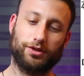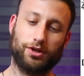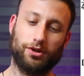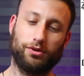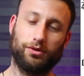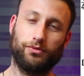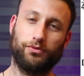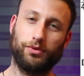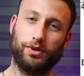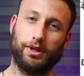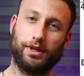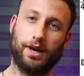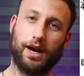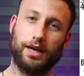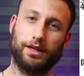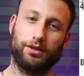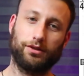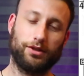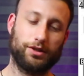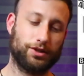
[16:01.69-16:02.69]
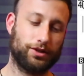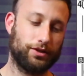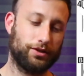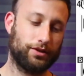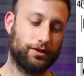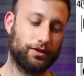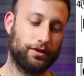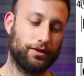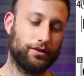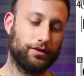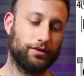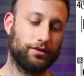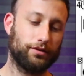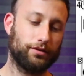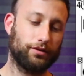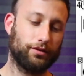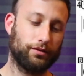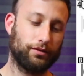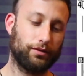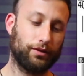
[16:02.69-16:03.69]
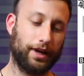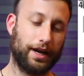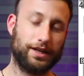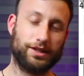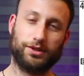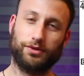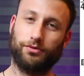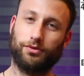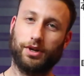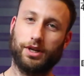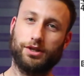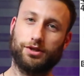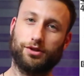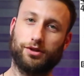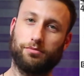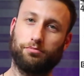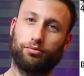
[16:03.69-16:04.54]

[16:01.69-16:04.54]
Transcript: so if we kind of listen to the last phrase of the